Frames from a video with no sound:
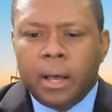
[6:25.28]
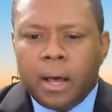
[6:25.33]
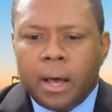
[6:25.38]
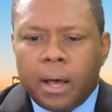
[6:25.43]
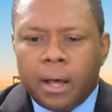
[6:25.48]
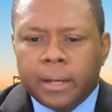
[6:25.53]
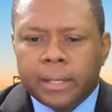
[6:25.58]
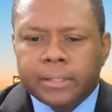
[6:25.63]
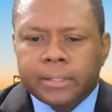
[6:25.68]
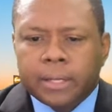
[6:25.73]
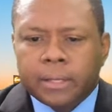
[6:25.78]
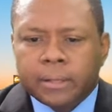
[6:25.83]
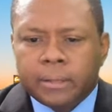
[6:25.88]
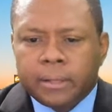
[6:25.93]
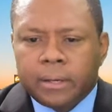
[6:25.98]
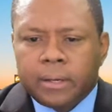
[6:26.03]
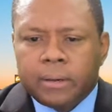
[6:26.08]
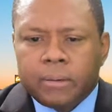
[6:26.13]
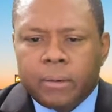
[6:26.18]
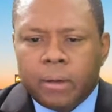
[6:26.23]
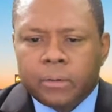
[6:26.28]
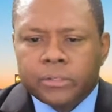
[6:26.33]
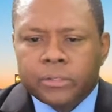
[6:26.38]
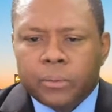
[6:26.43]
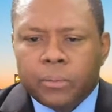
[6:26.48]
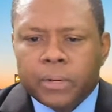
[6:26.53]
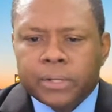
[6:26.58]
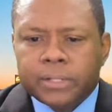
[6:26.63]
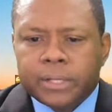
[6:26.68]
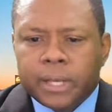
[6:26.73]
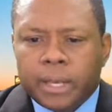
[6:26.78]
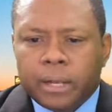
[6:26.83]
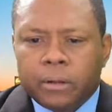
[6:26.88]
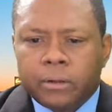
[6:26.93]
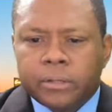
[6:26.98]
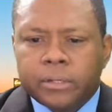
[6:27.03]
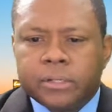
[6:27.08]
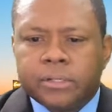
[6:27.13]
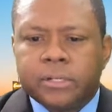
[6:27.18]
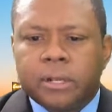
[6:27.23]
Let's see. I also want to say
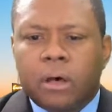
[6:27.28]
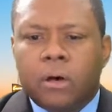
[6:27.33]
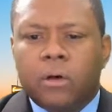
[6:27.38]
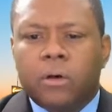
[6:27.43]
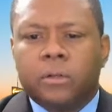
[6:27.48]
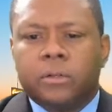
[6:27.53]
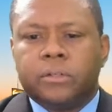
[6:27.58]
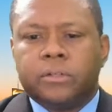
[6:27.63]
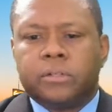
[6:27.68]
hello to Saul.